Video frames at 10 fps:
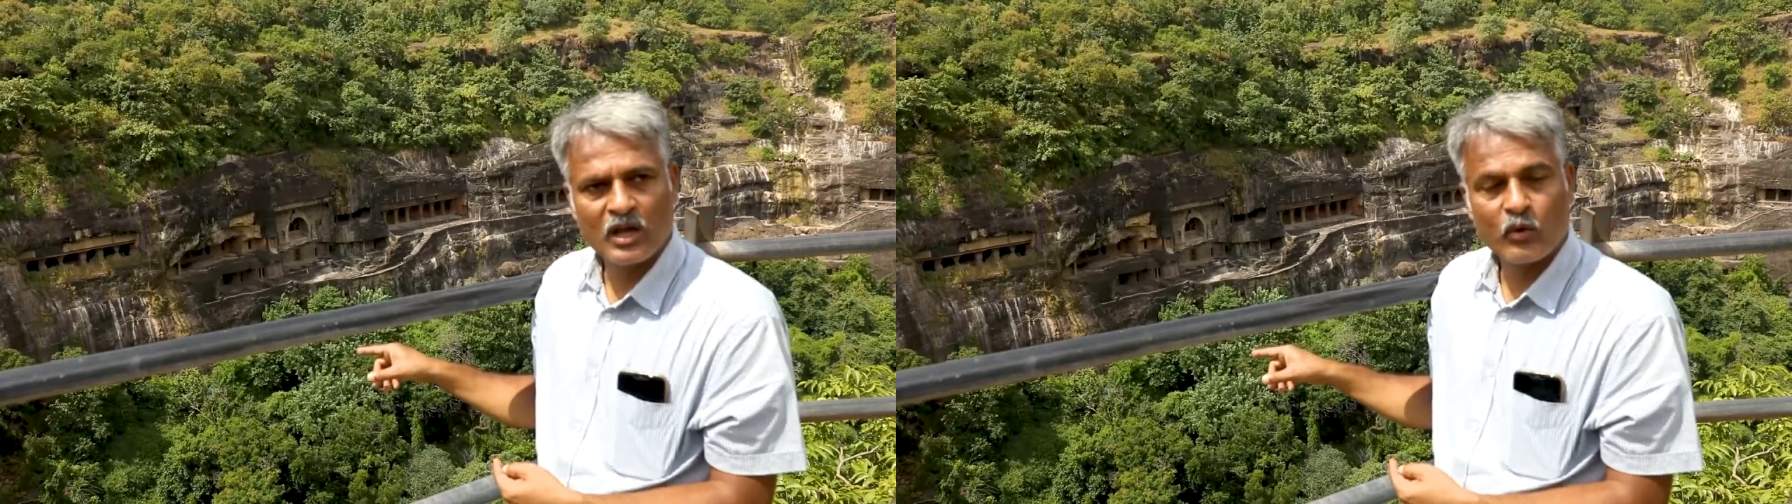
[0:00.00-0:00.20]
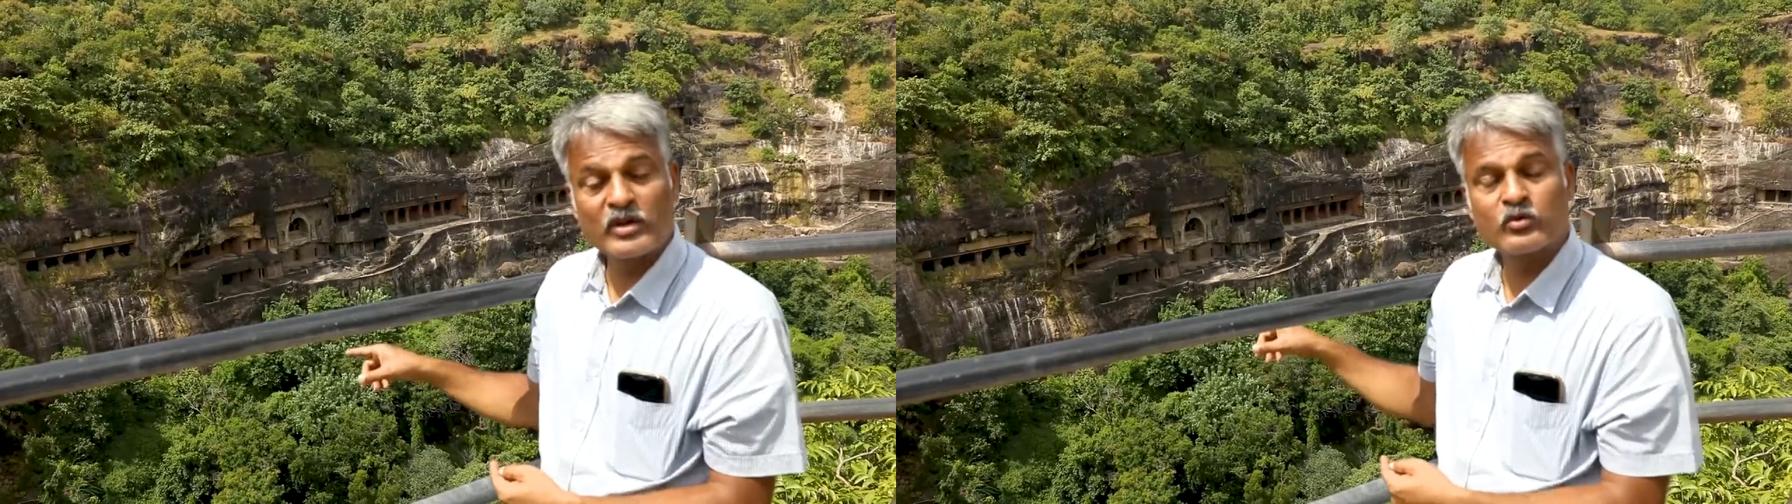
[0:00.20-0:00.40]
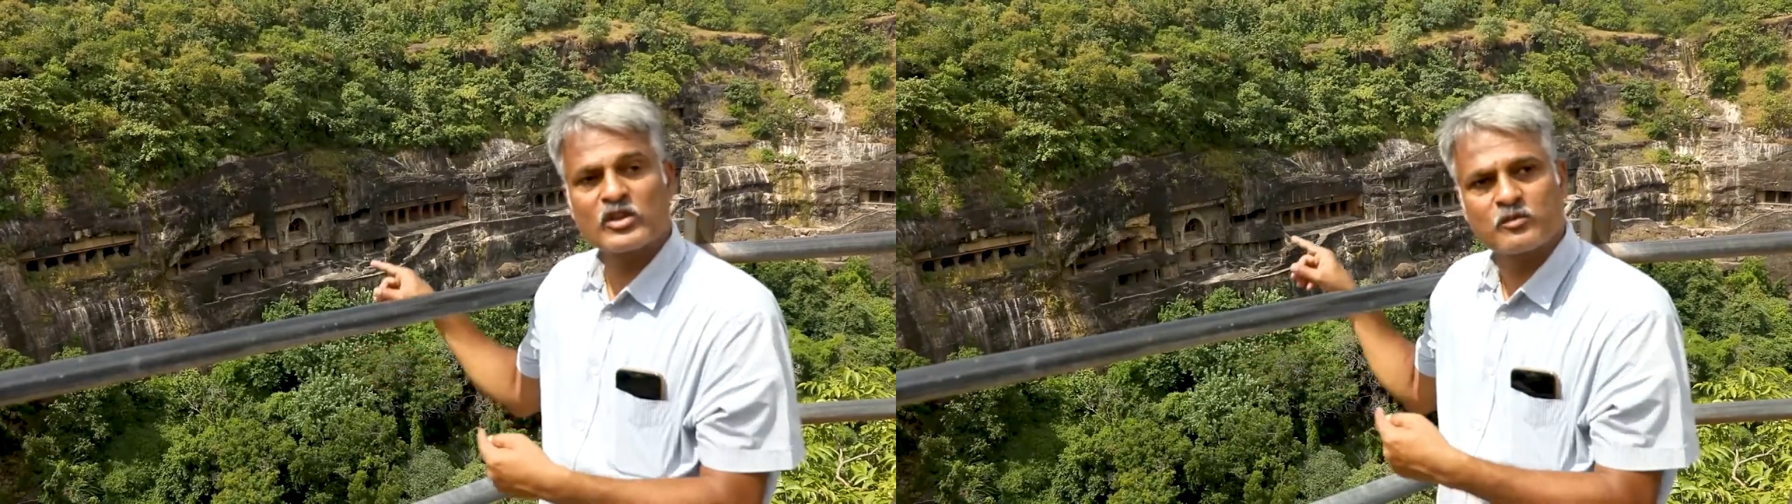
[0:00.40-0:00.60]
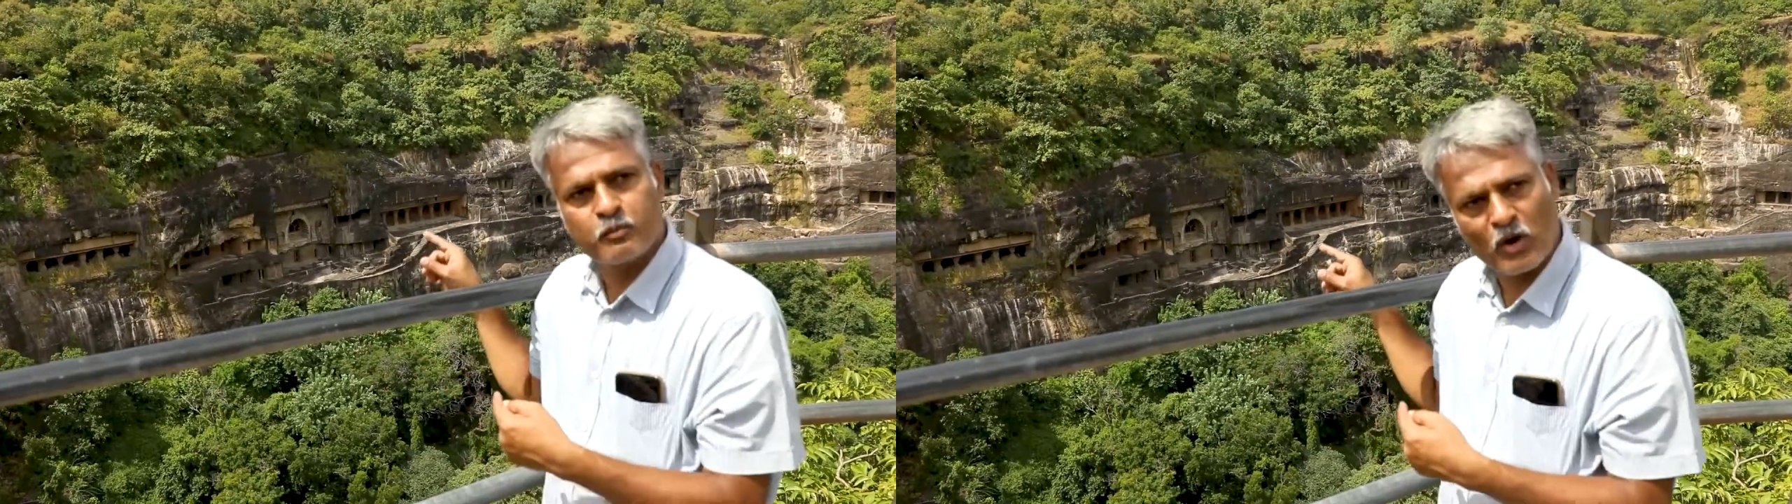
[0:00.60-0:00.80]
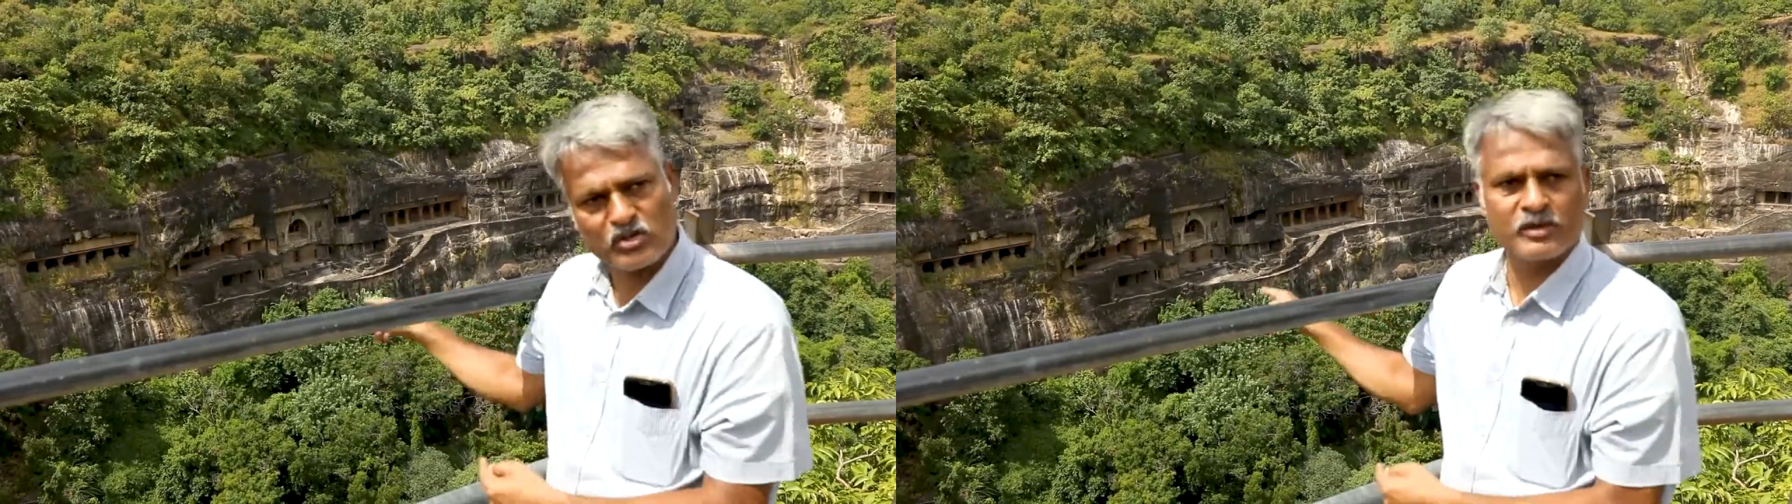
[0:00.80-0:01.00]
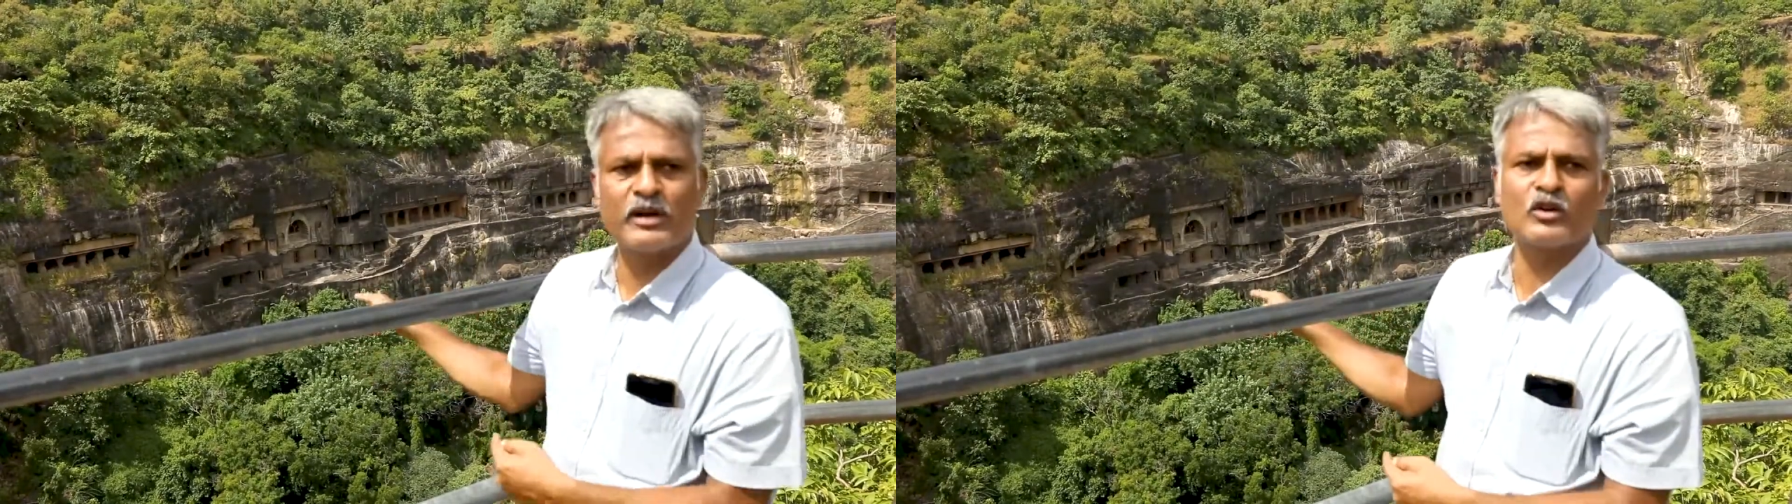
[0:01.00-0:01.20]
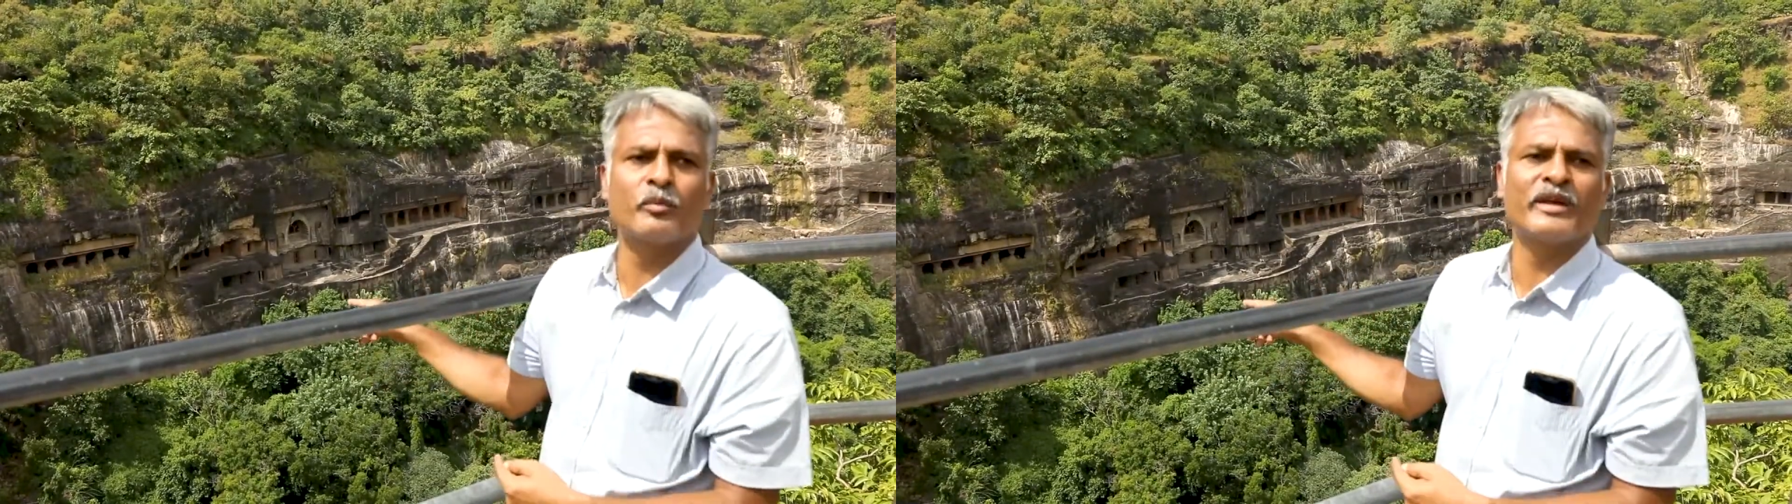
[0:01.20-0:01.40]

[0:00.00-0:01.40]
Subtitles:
which was possible to